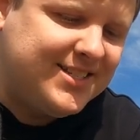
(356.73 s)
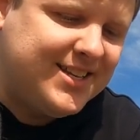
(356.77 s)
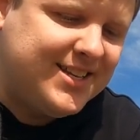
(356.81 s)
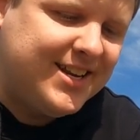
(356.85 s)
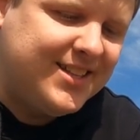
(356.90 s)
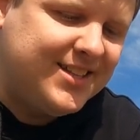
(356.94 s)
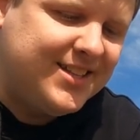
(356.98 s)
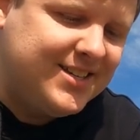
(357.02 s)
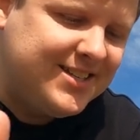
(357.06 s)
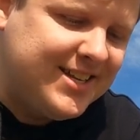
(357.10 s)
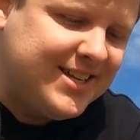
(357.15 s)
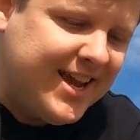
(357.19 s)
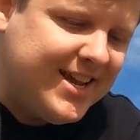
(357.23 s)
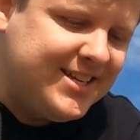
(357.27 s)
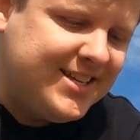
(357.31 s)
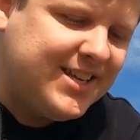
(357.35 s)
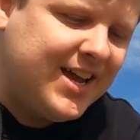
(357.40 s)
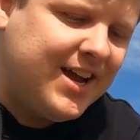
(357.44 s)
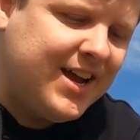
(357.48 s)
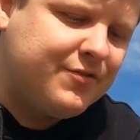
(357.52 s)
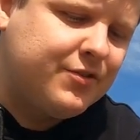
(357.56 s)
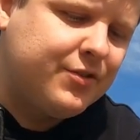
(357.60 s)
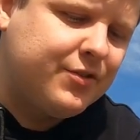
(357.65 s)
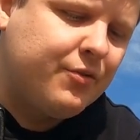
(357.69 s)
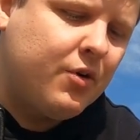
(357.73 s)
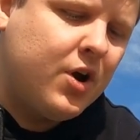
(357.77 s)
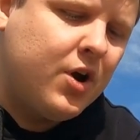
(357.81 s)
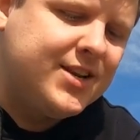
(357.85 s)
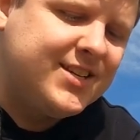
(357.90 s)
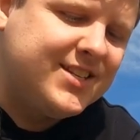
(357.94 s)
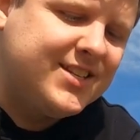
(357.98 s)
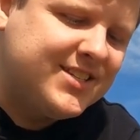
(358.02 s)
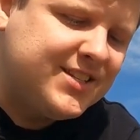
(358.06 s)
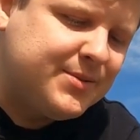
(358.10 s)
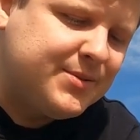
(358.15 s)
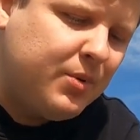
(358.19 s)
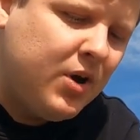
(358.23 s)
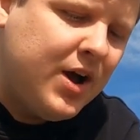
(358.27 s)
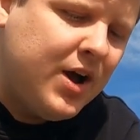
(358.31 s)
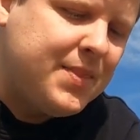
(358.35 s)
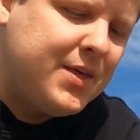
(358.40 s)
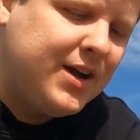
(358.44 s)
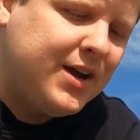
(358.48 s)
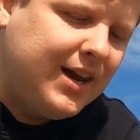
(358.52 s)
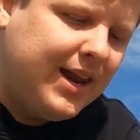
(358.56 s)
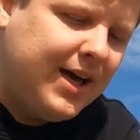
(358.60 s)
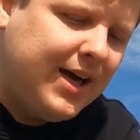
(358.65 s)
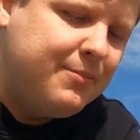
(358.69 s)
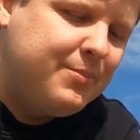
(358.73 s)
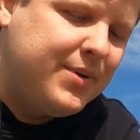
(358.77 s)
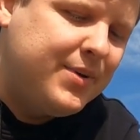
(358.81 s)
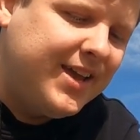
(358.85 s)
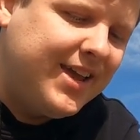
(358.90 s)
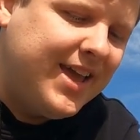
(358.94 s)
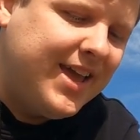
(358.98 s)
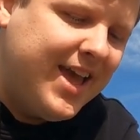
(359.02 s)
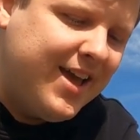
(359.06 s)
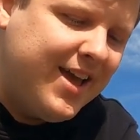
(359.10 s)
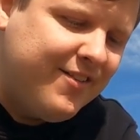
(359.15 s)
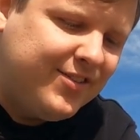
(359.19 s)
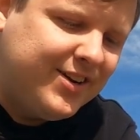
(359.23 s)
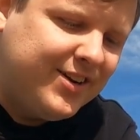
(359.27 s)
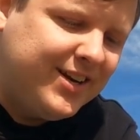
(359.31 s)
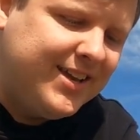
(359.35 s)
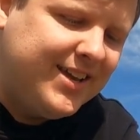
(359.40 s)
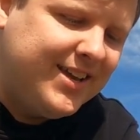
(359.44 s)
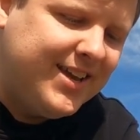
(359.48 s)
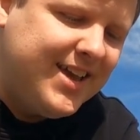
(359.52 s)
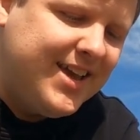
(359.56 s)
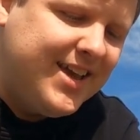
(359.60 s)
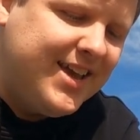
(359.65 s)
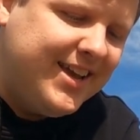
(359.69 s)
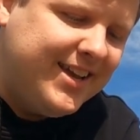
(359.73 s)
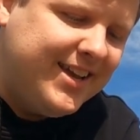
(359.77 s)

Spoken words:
said in the days after the riot, despite the club being heavily